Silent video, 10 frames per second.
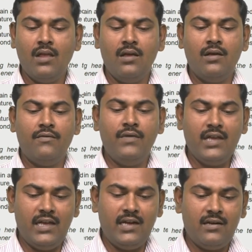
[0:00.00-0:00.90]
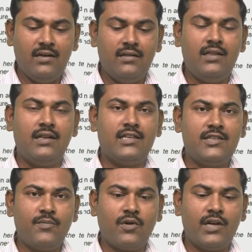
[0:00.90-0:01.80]
We get the
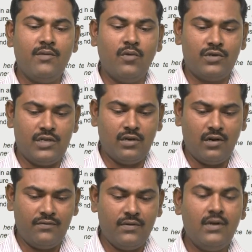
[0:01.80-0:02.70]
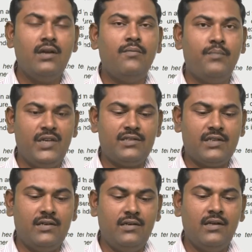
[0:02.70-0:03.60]
reciprocating motion of
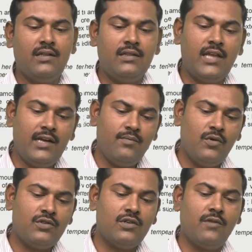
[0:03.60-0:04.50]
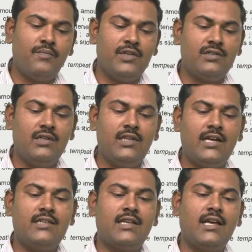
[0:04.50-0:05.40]
piston. That motion of piston, that
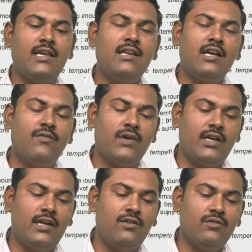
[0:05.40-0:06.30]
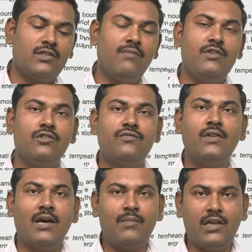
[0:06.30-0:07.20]
is again converted into some useful
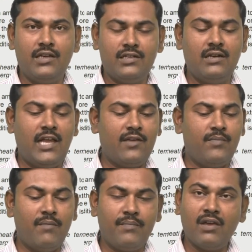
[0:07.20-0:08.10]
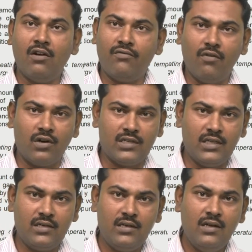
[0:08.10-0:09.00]
application like pumping of
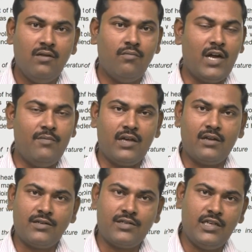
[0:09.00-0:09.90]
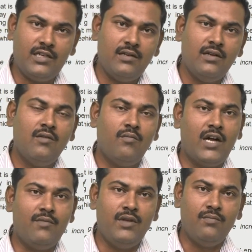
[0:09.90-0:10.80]
water, might be crushing,
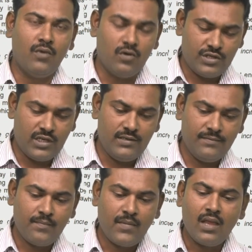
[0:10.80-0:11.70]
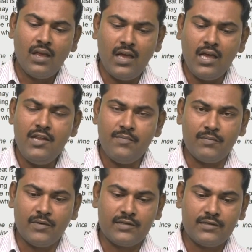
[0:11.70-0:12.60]
might be motion, any
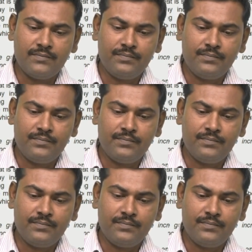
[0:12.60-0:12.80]
purpose.